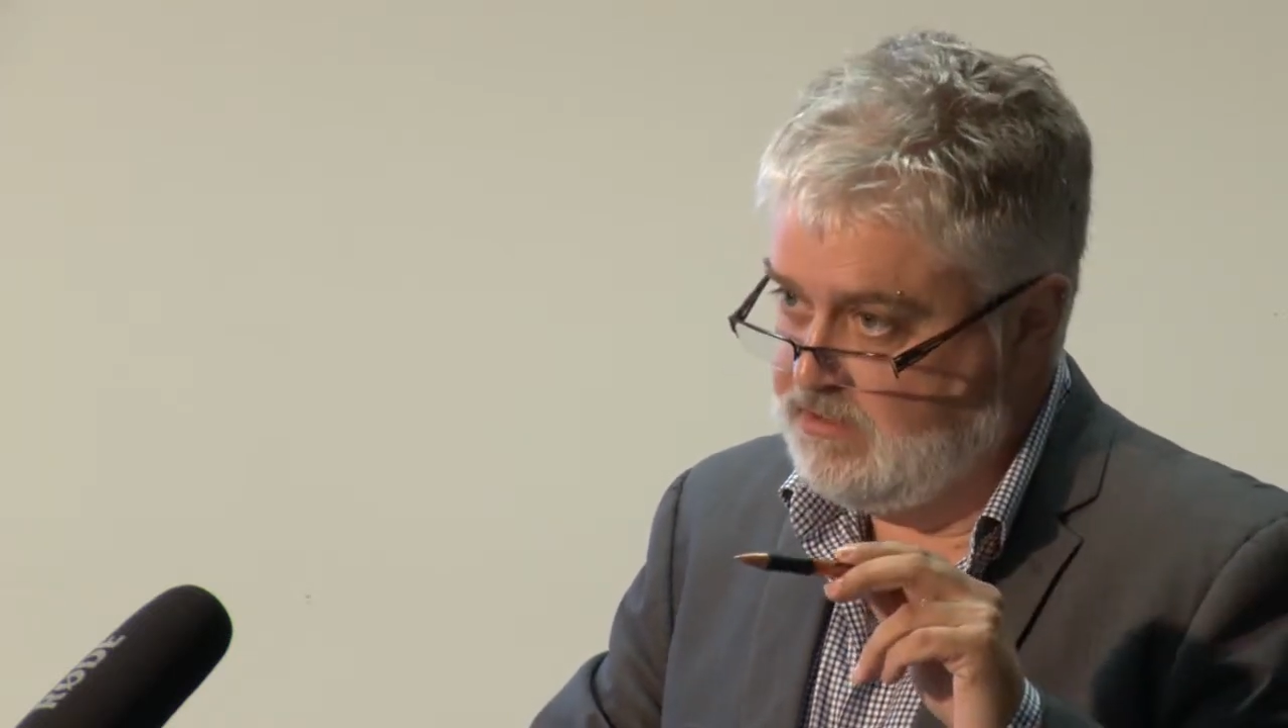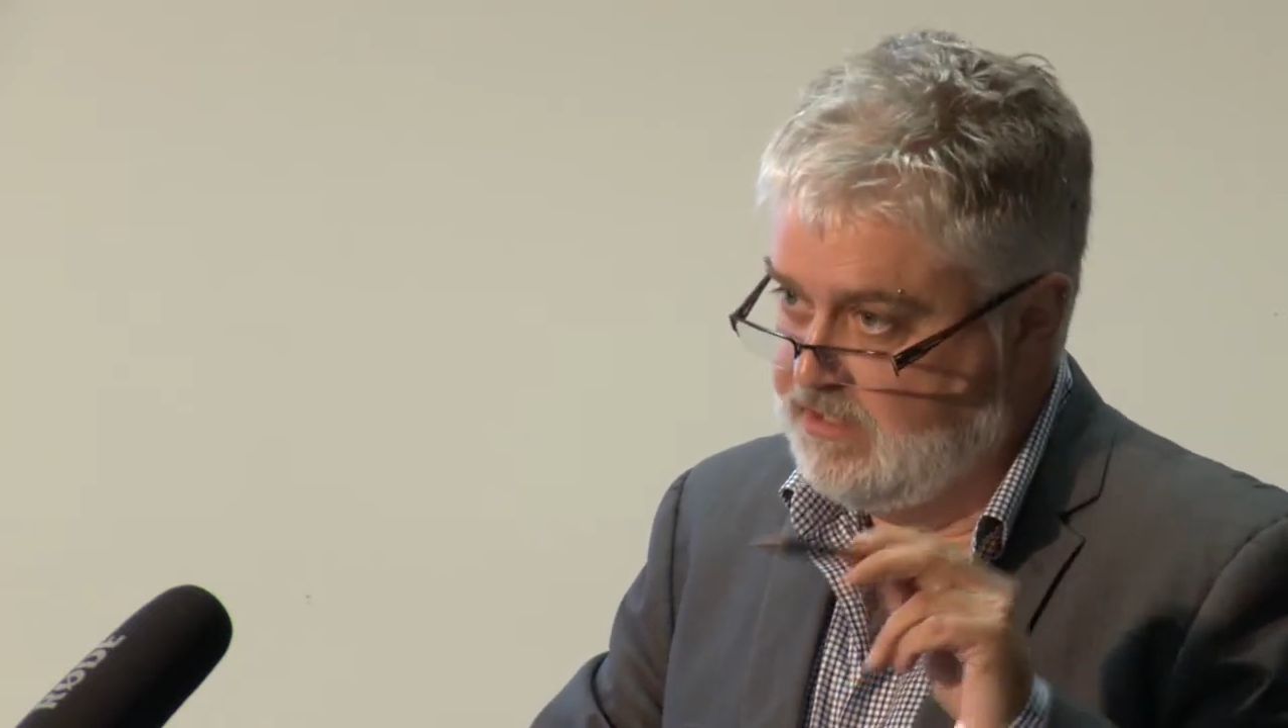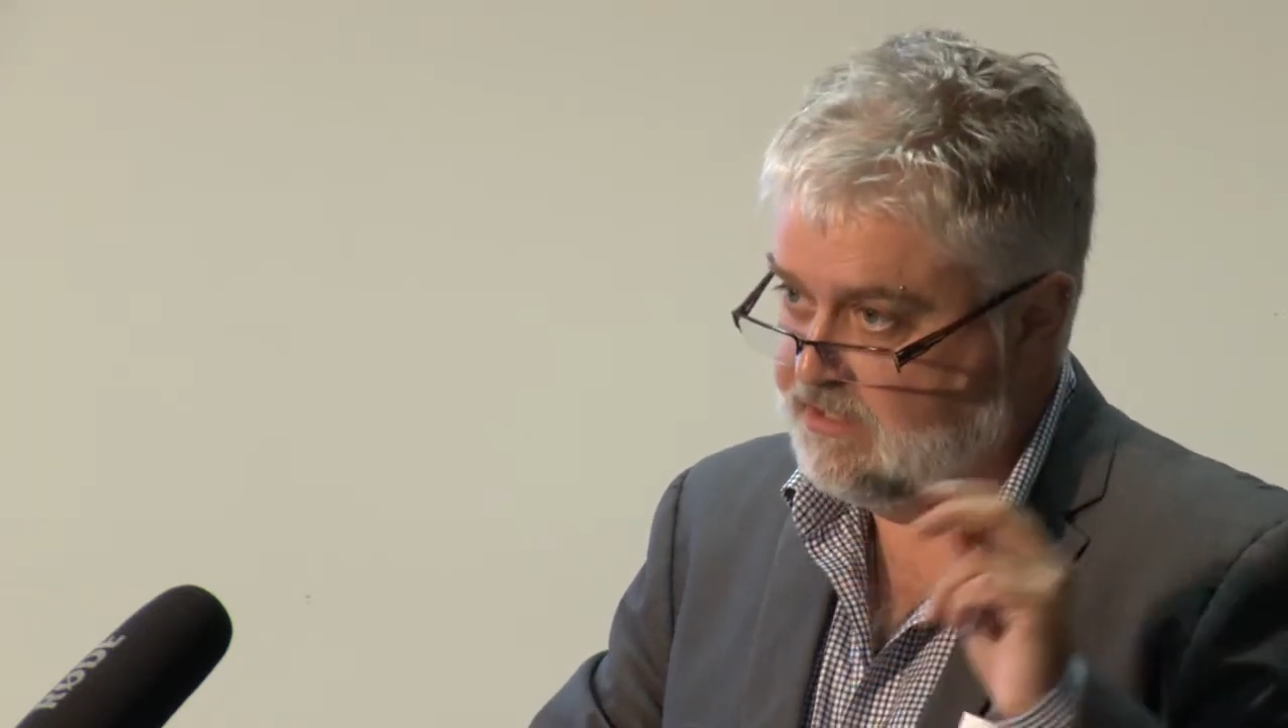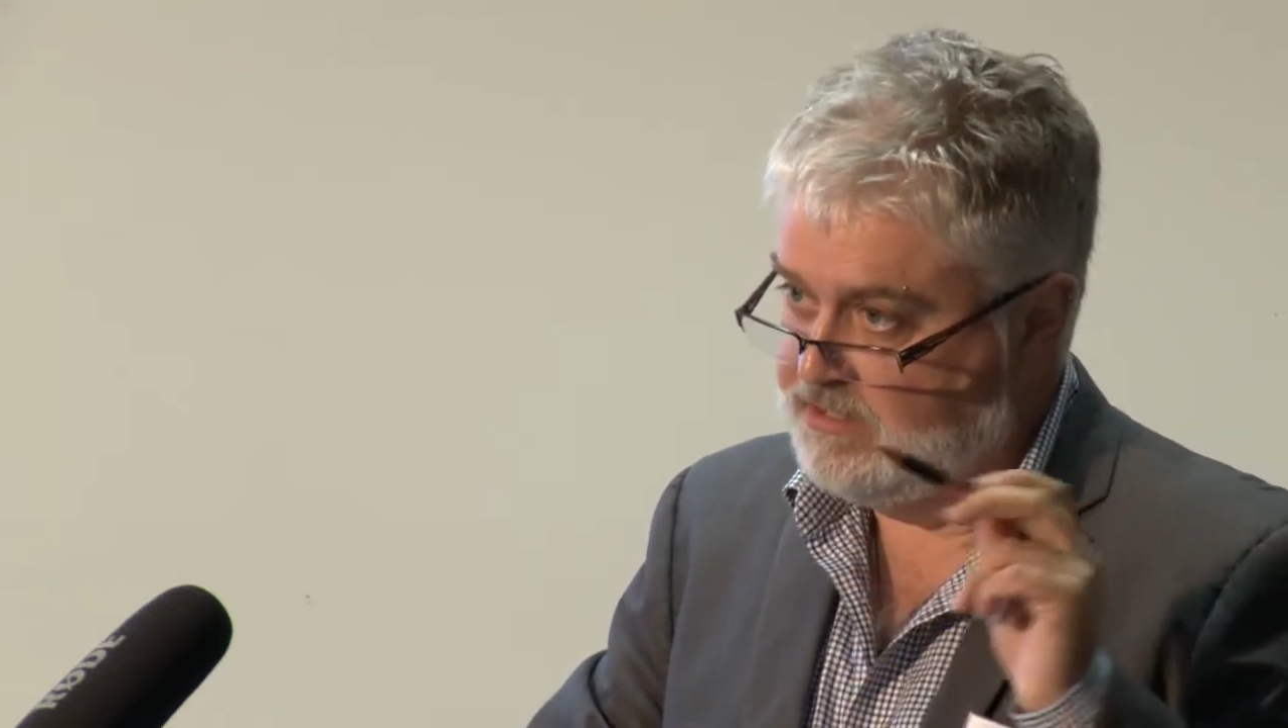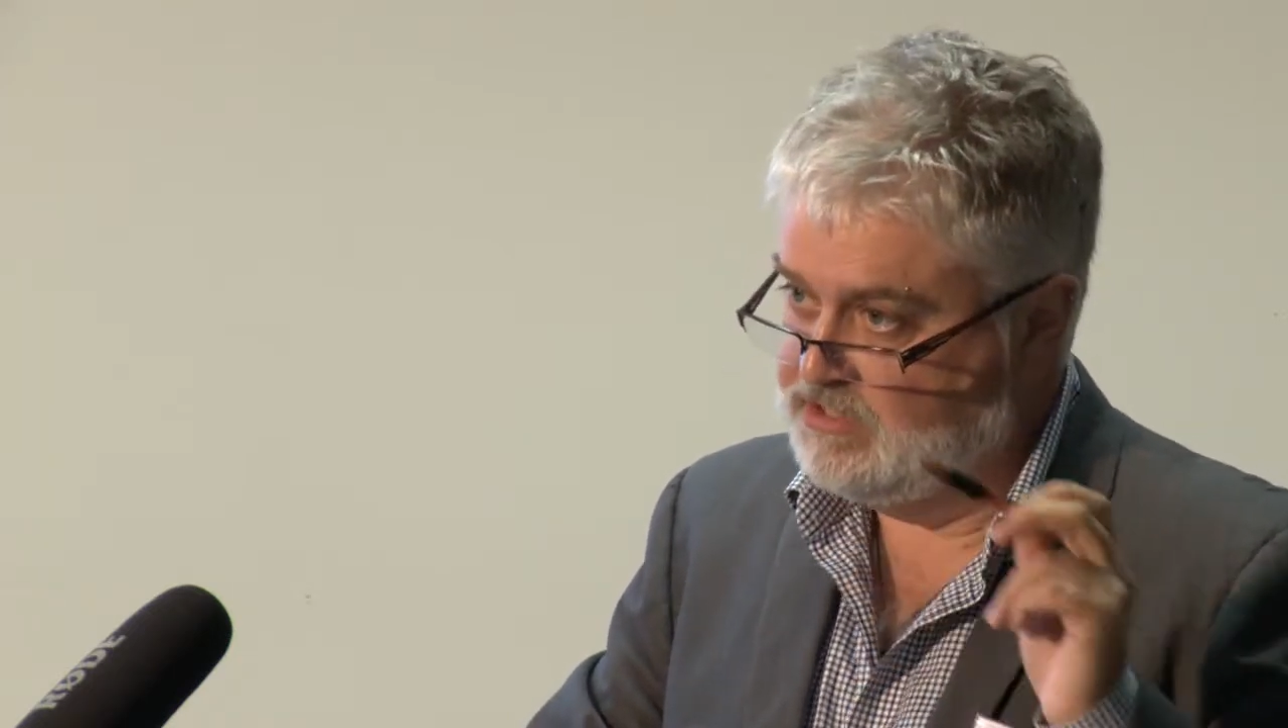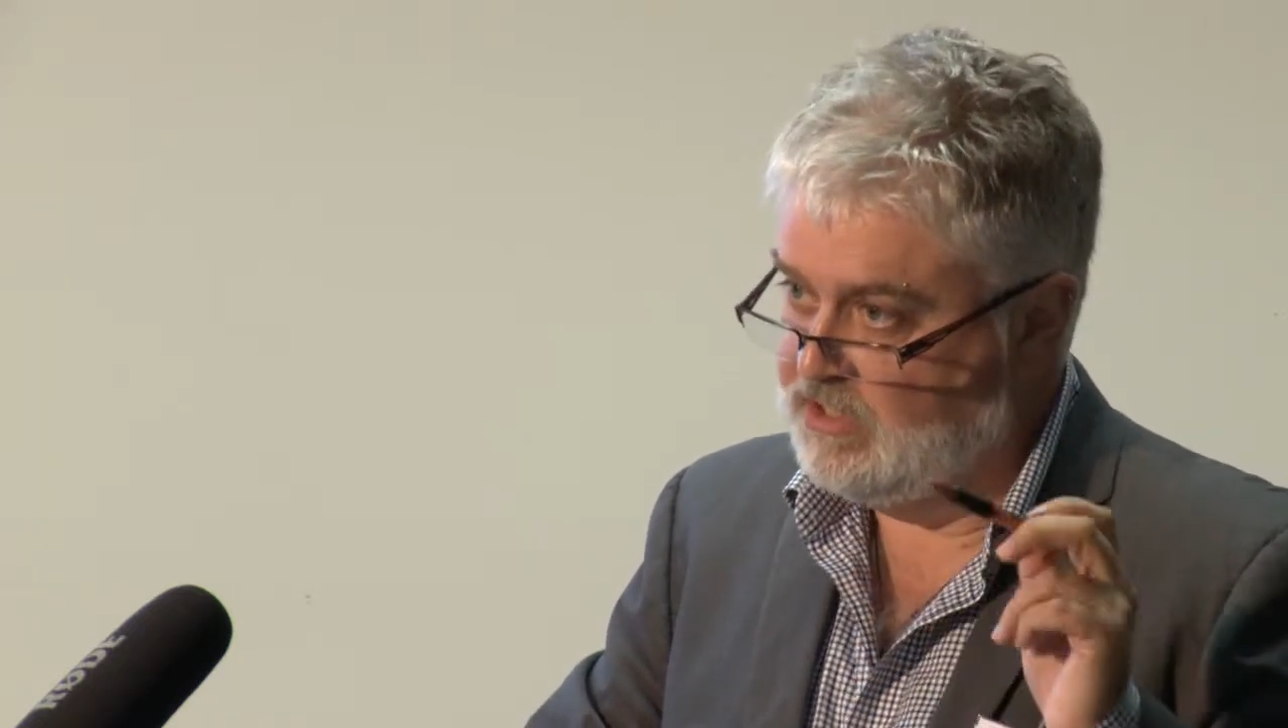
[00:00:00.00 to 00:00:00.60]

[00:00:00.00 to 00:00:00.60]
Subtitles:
And